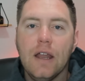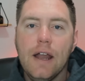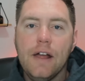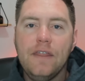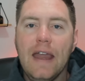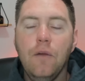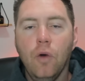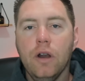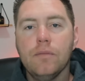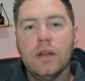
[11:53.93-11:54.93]
They
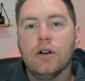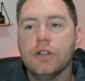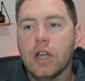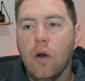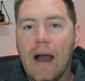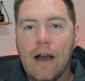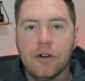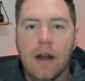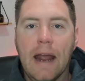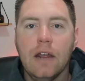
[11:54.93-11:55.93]
want to be able to go
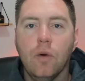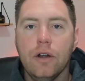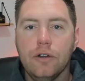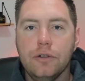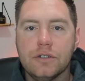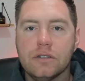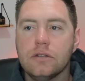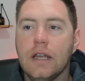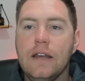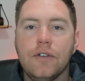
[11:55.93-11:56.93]
after anyone who's
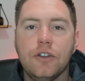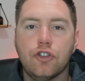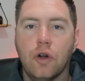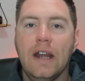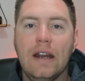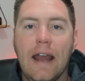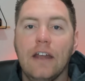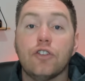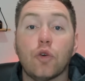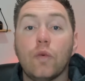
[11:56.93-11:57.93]
even trading
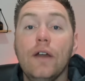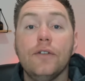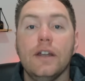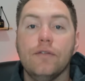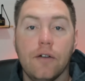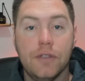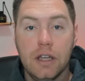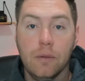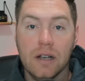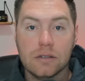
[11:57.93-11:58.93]
a derivative of the
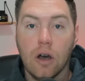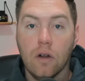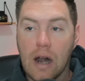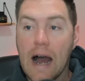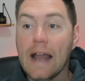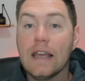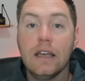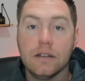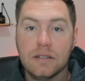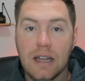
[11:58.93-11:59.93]
US dollar,
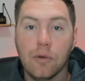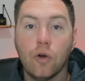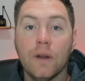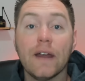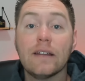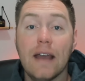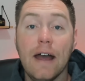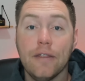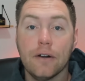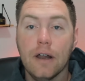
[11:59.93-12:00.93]
i.e. a stablecoin like
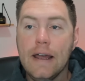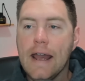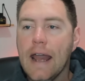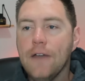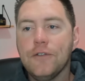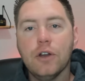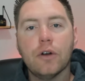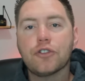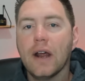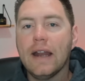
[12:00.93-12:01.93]
Tether. If you
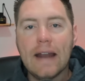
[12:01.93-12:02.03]
are trading